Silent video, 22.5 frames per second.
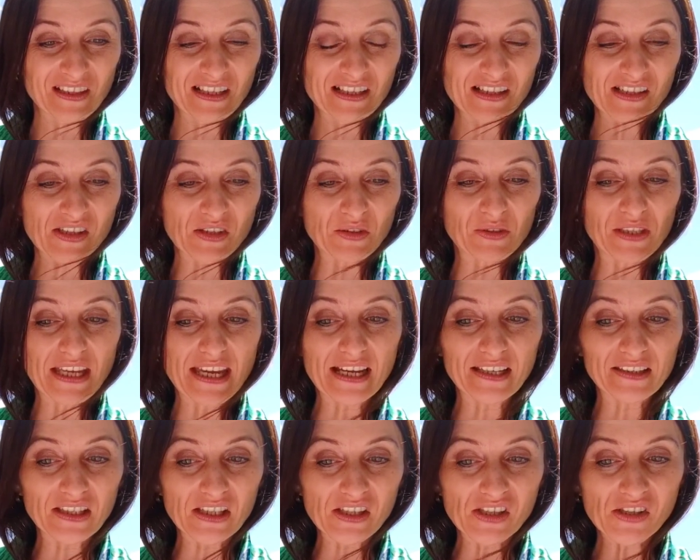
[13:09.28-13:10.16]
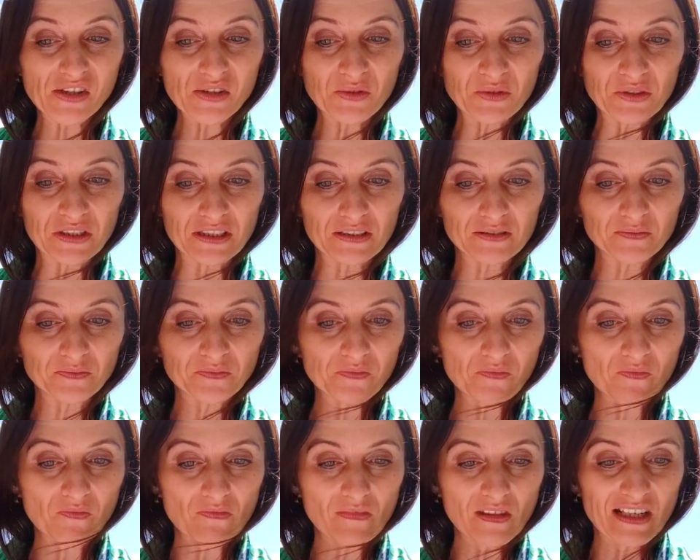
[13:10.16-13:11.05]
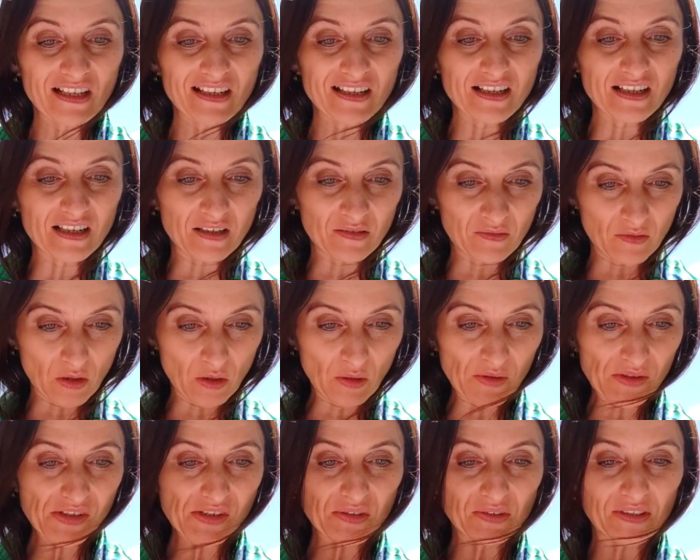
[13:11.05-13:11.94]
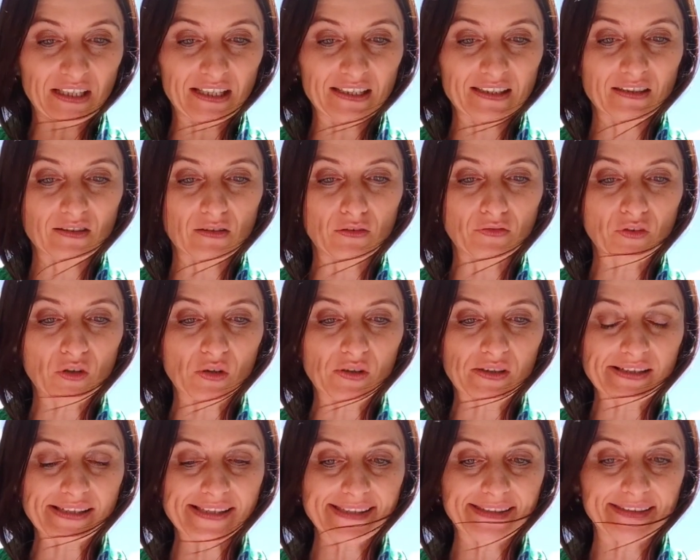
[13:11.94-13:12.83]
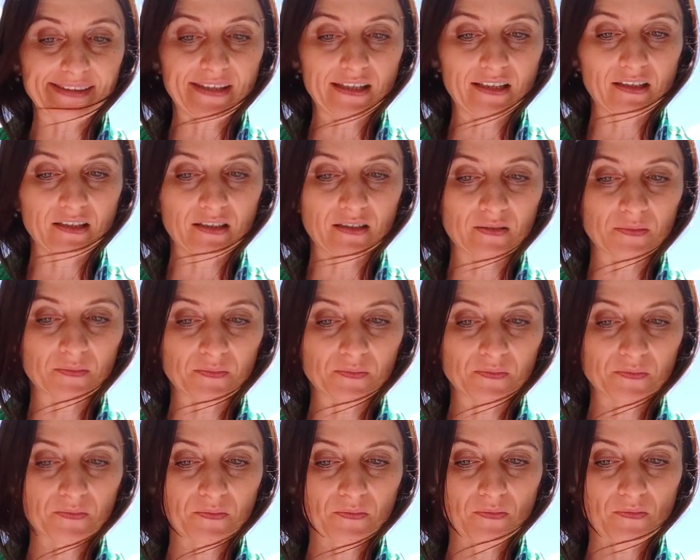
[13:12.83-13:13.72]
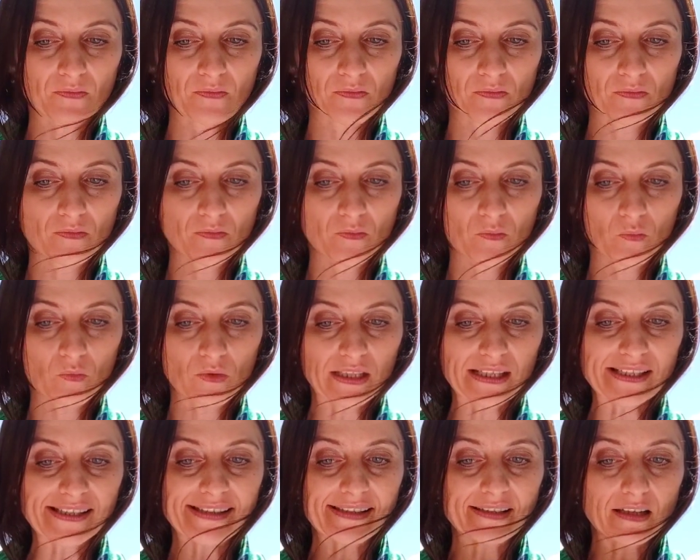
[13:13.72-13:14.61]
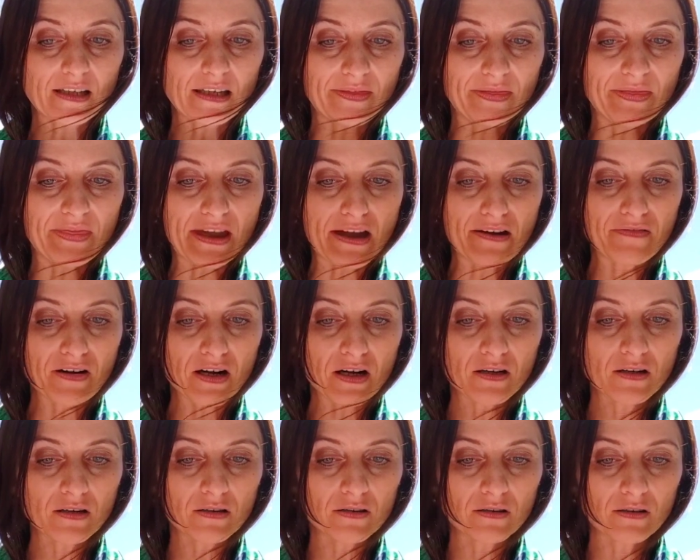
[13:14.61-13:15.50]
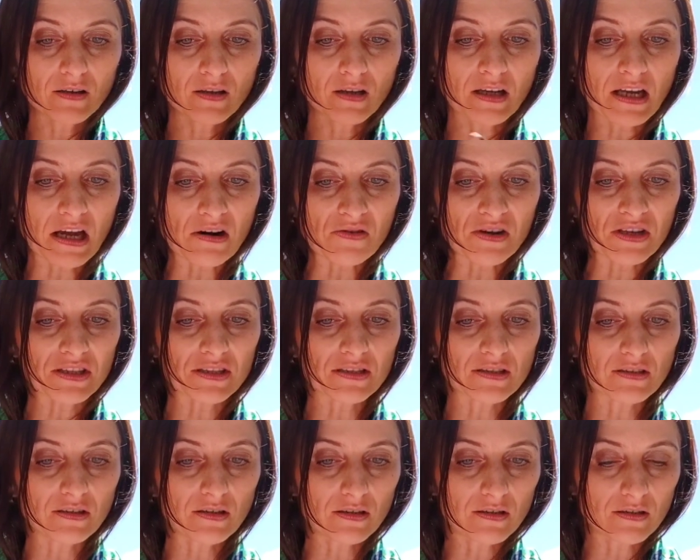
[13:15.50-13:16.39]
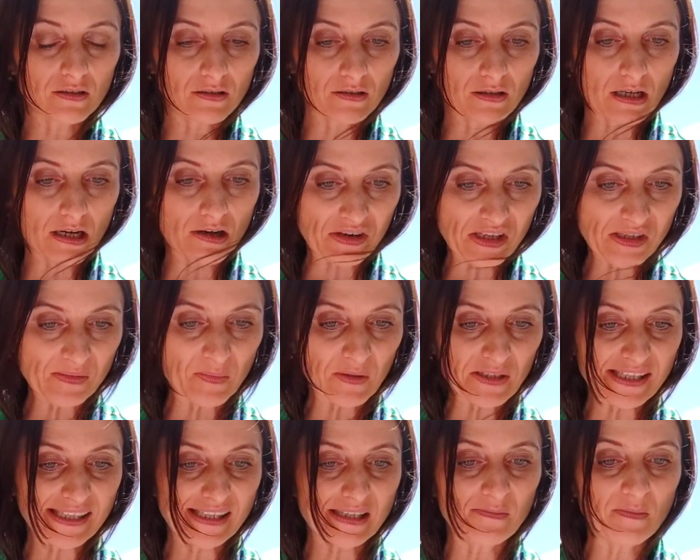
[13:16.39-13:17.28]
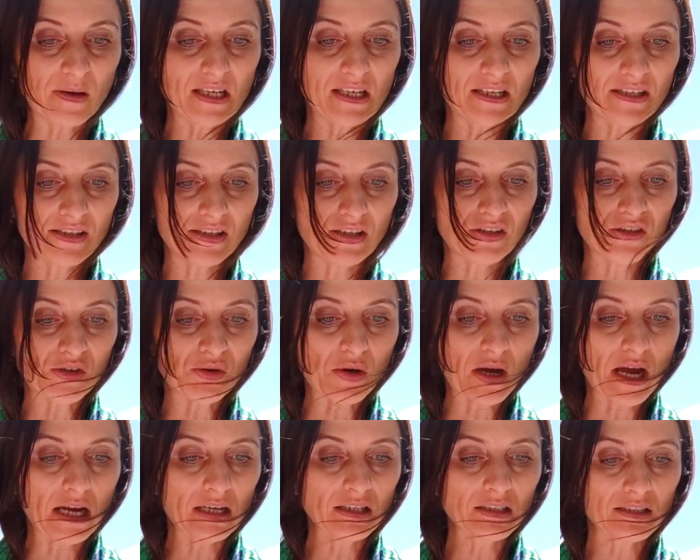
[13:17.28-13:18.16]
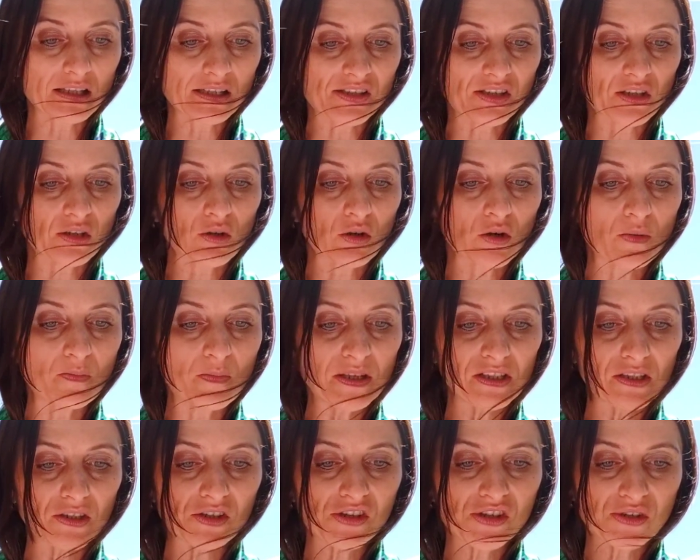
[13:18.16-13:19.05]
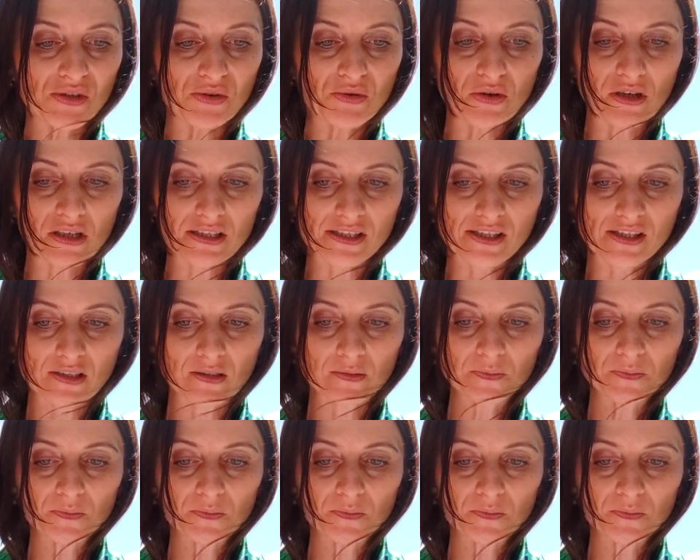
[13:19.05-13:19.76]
So they understood also that, of course, this endeavor carried a responsibility to act as a committed stewards.